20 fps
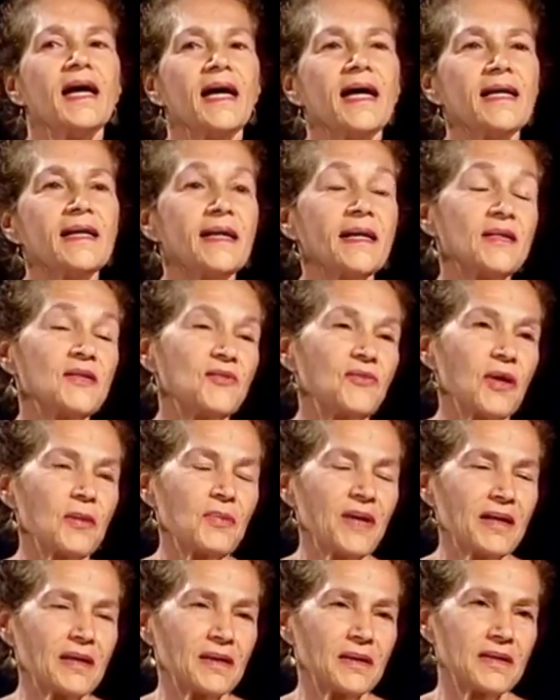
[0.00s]
And I ended right
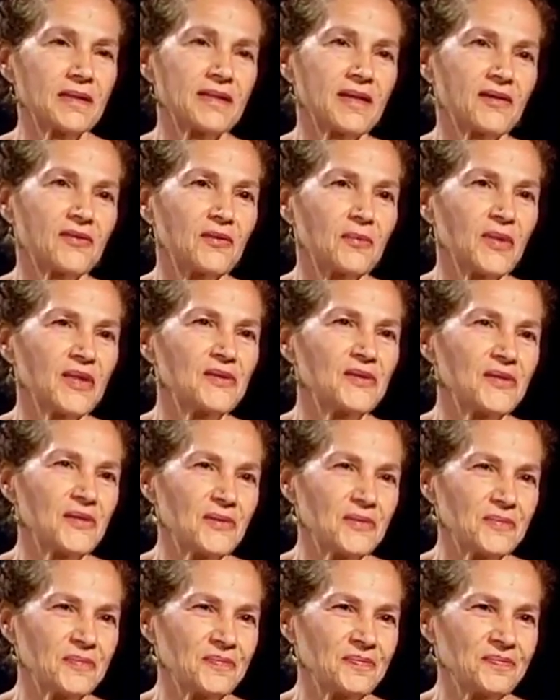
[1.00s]
back in Sacramento.
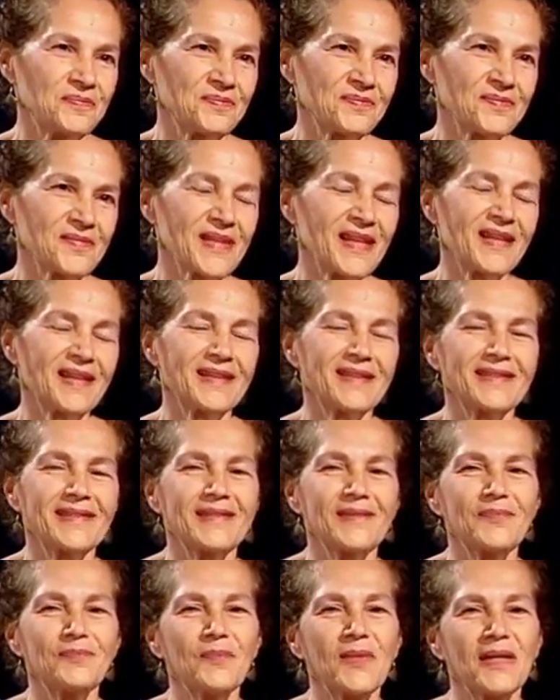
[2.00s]
And
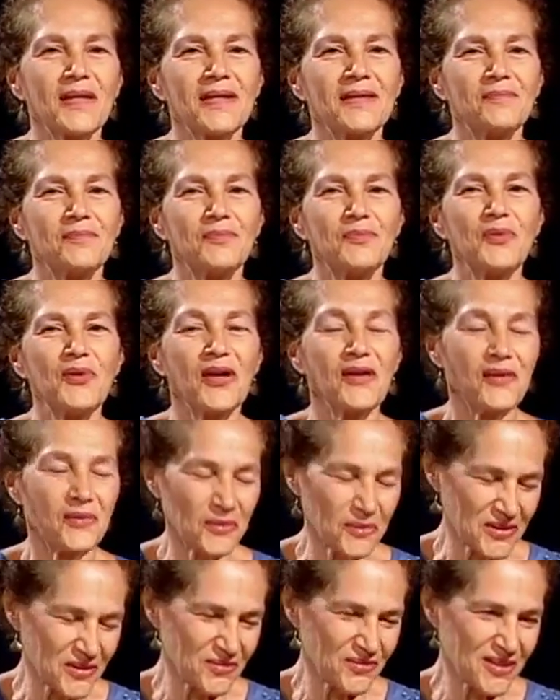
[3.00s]
my brother
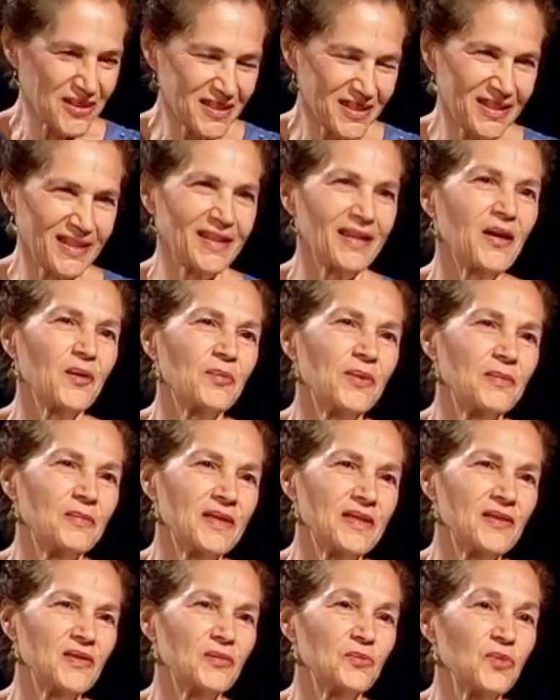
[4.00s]
was visiting, helping
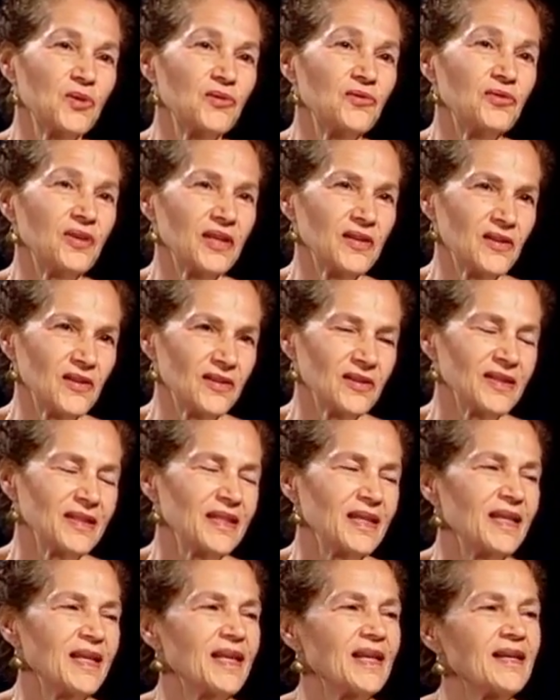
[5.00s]
me to move here
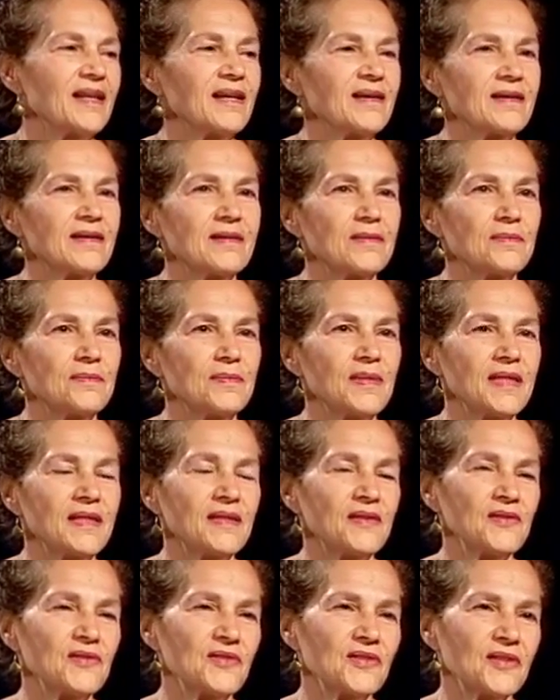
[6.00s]
many
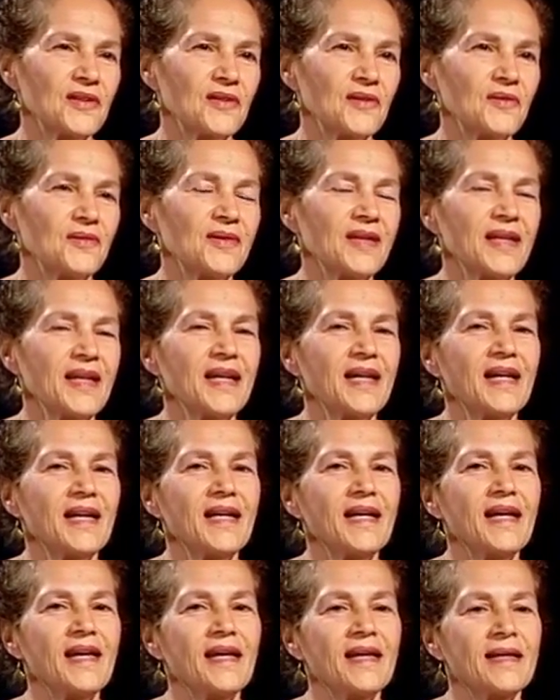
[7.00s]
years ago.
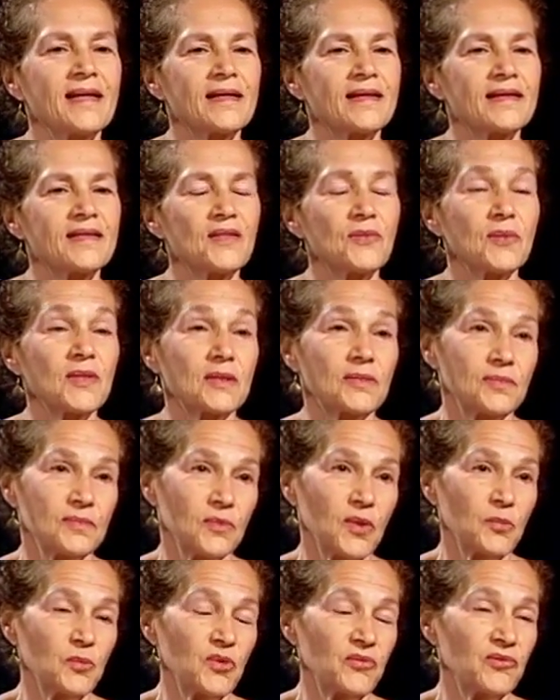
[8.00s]
And
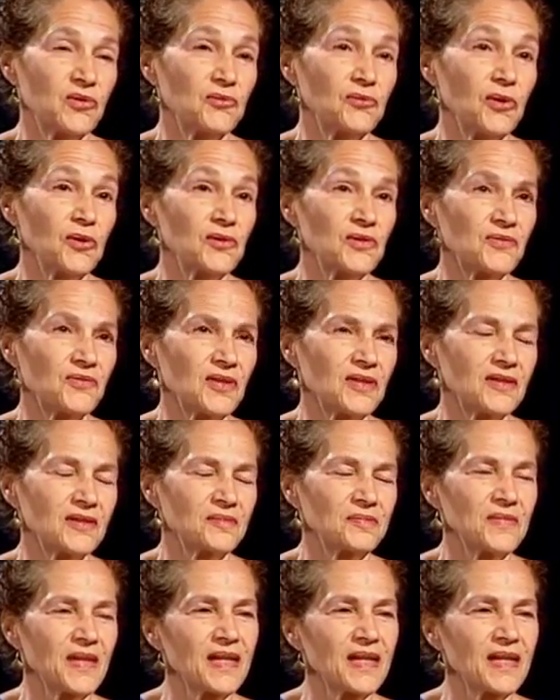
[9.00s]
we moved to Roseville.